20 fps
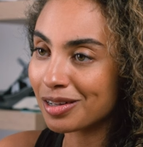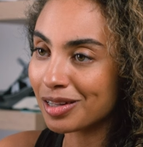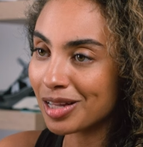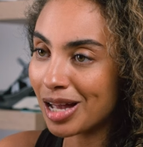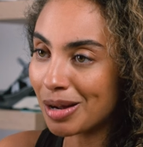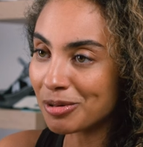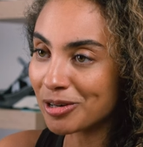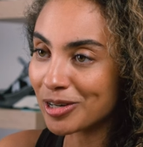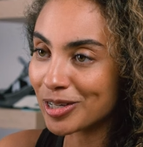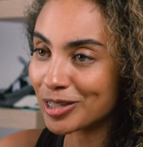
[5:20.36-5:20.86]

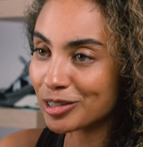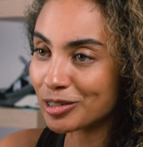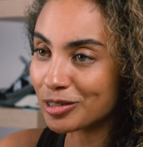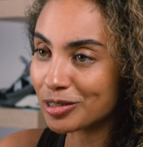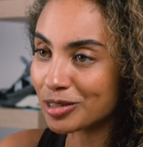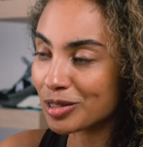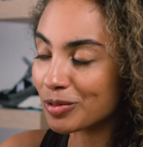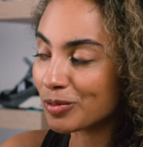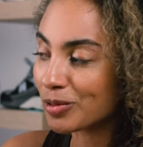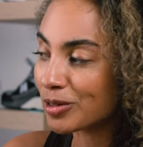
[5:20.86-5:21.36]
collaborations collaborations
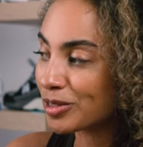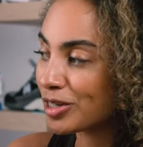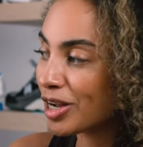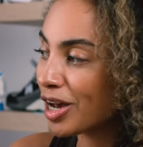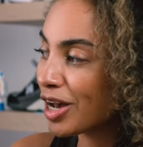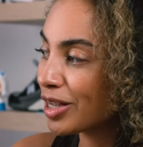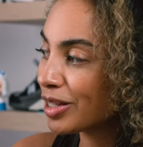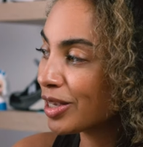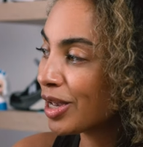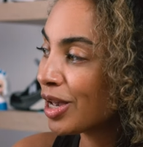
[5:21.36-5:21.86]
that were
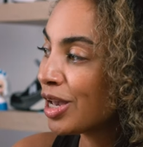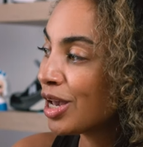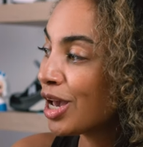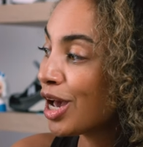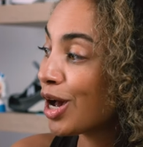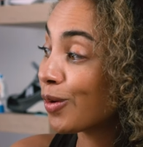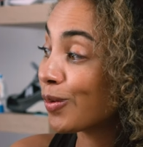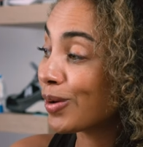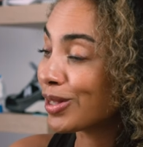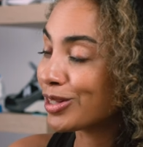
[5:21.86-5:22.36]
done
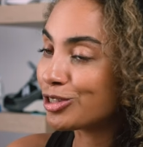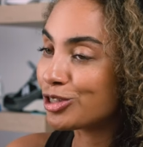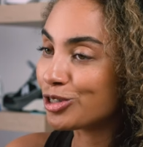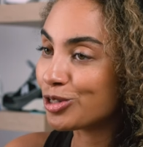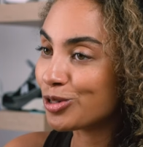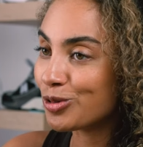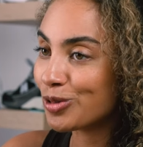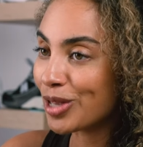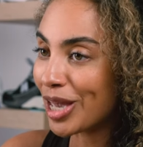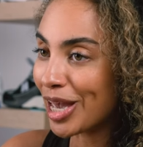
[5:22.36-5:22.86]
with
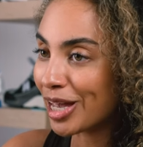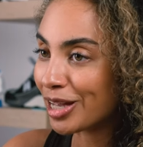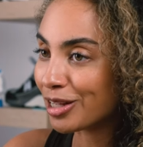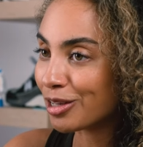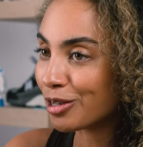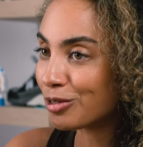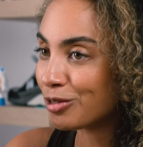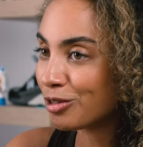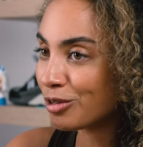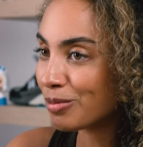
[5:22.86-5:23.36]
June
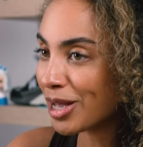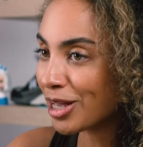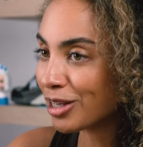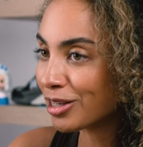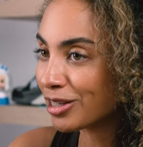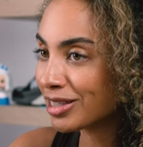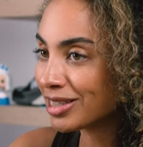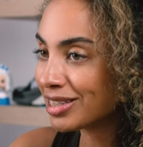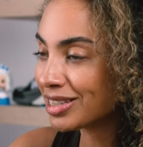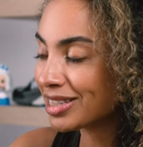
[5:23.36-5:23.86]
and New
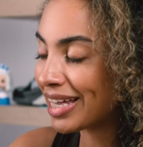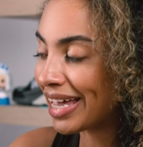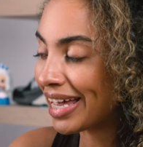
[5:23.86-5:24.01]
Balance.